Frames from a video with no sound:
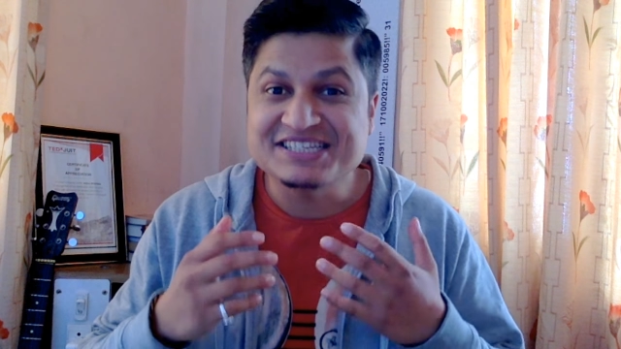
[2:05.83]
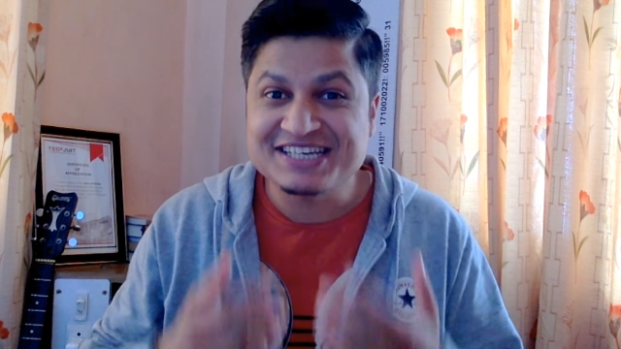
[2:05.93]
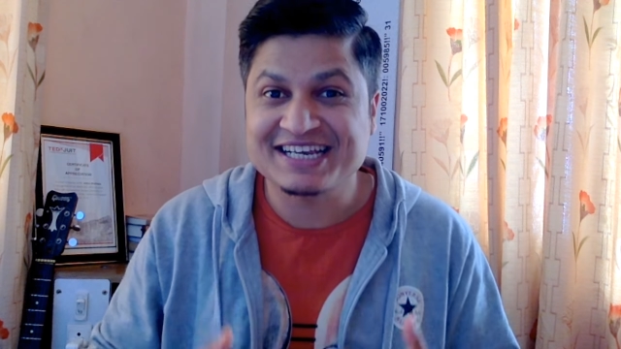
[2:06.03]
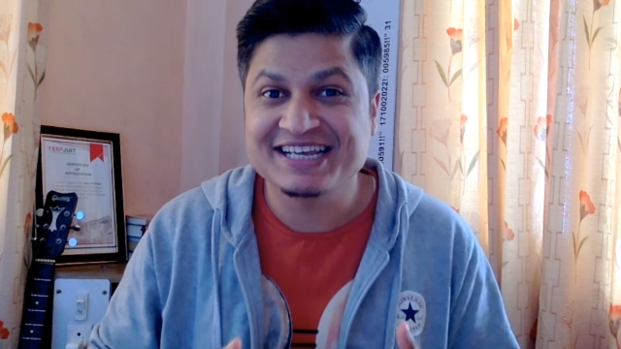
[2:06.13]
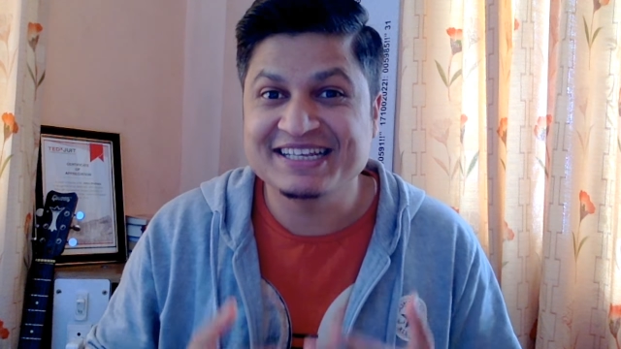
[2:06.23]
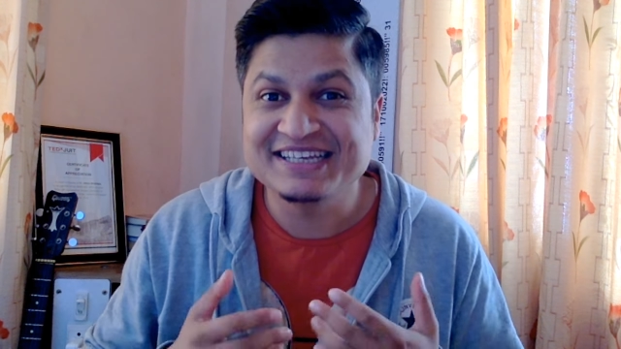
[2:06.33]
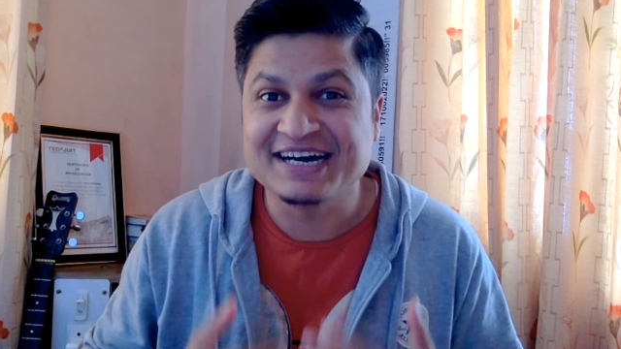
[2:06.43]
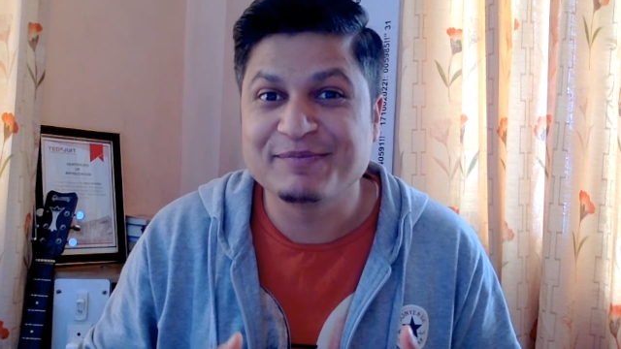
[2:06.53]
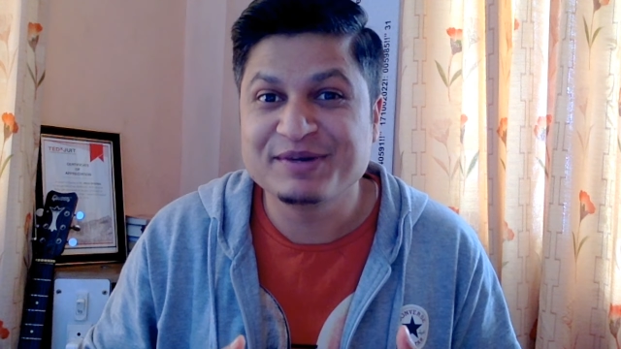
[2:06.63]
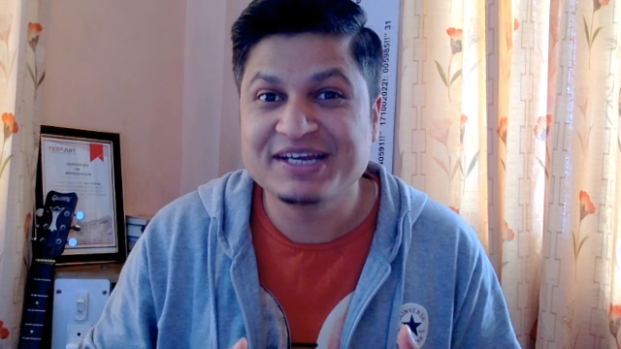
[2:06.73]
checking the
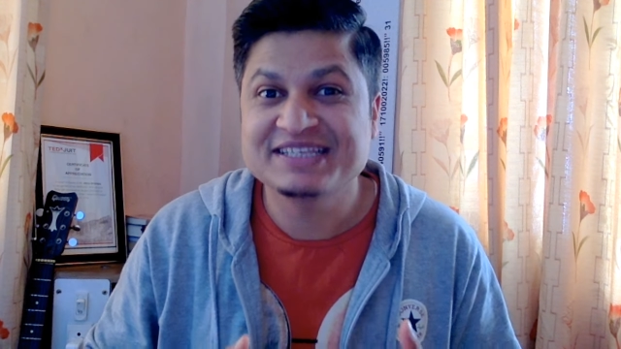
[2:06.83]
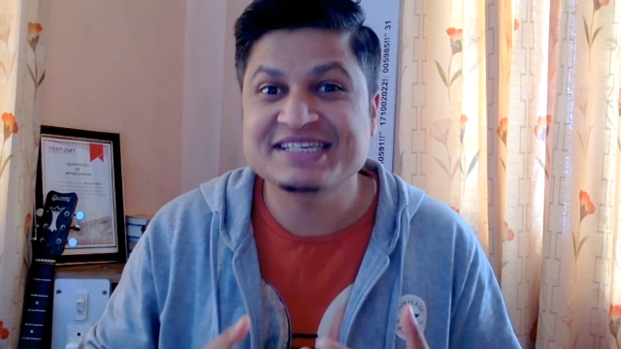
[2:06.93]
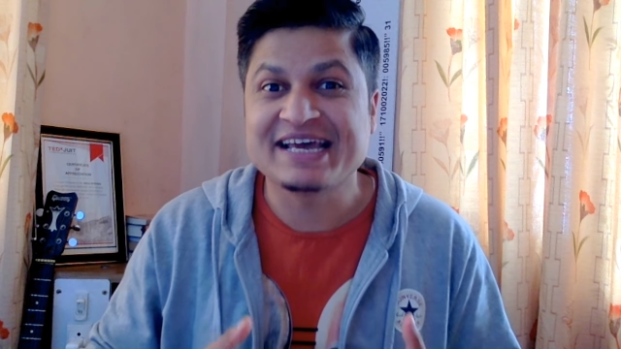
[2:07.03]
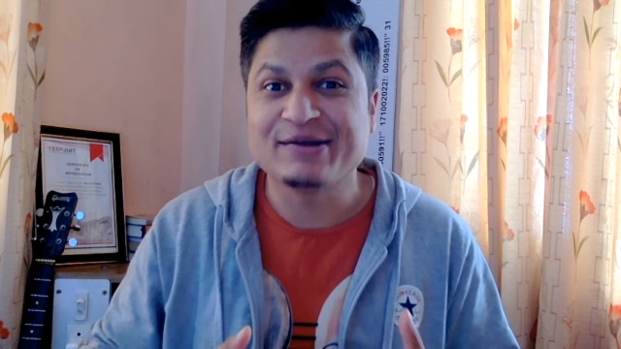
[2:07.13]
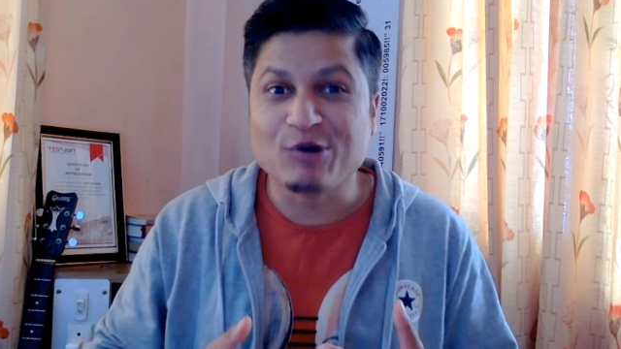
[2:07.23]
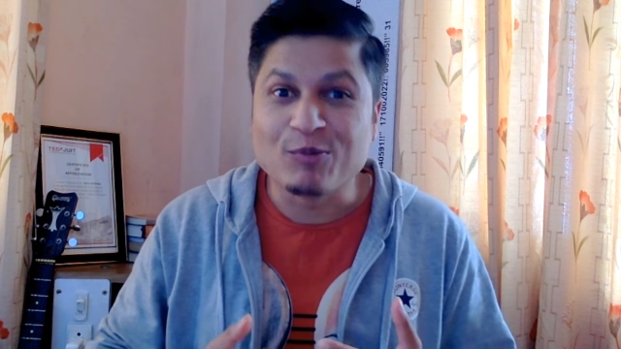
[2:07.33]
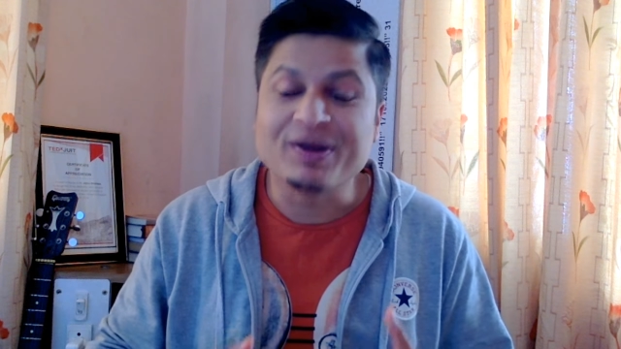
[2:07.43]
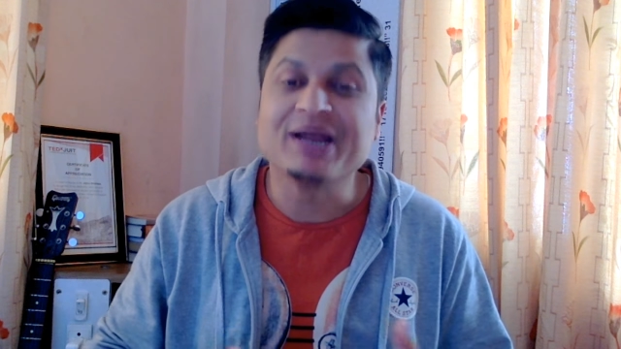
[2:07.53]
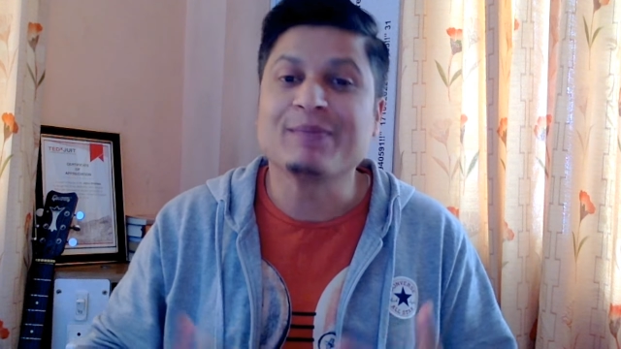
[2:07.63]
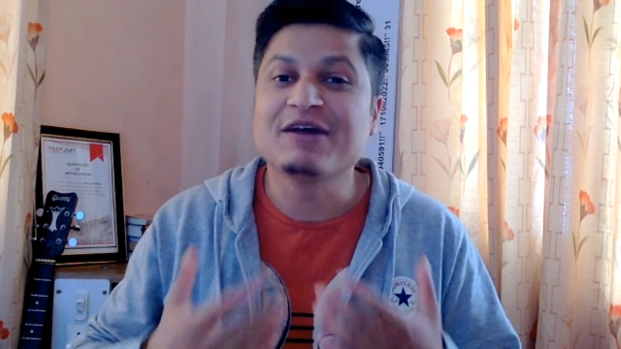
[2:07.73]
updates and
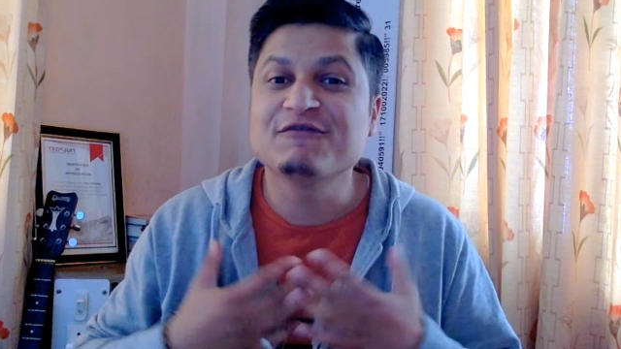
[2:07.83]
opening my